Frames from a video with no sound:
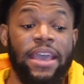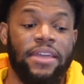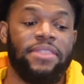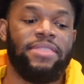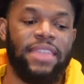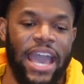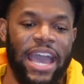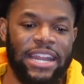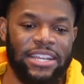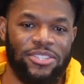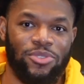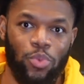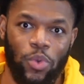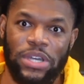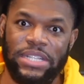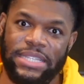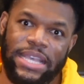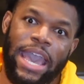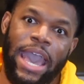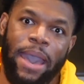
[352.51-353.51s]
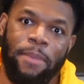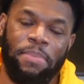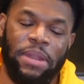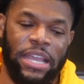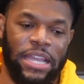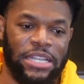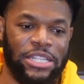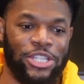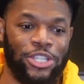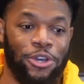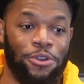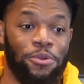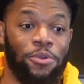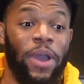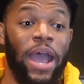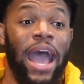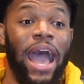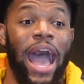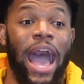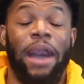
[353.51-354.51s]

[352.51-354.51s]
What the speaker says: That is what's happening. And so